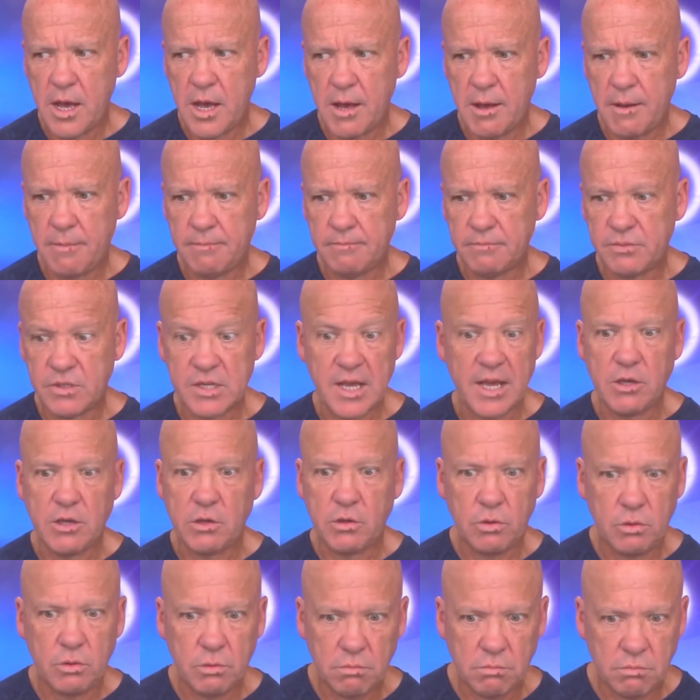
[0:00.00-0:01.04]
say,
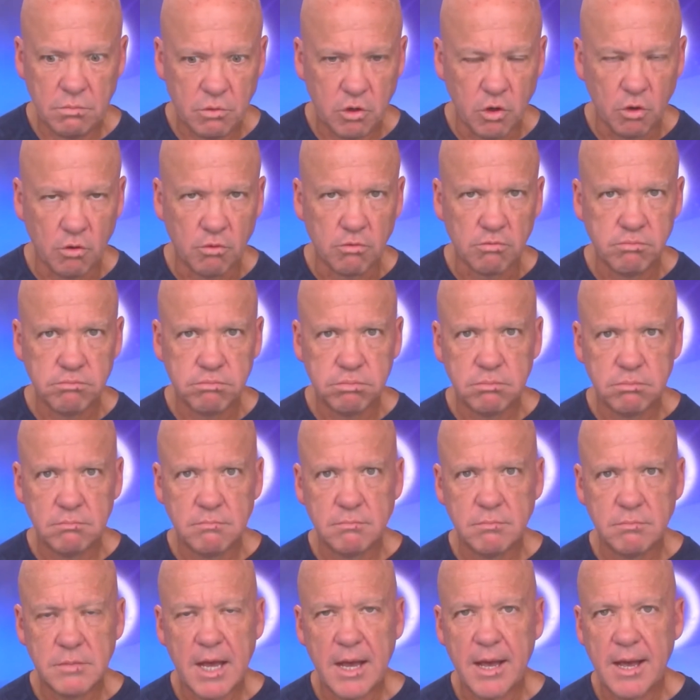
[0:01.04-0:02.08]
Google
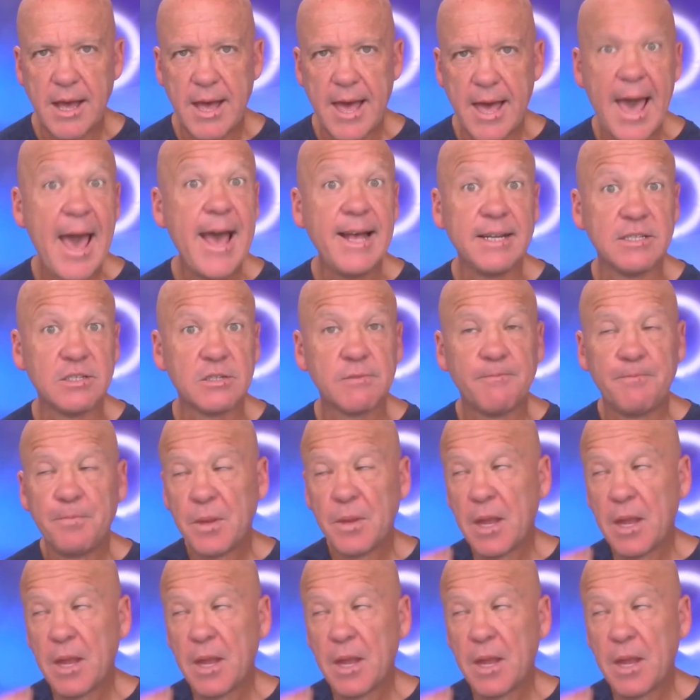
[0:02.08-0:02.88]
ads.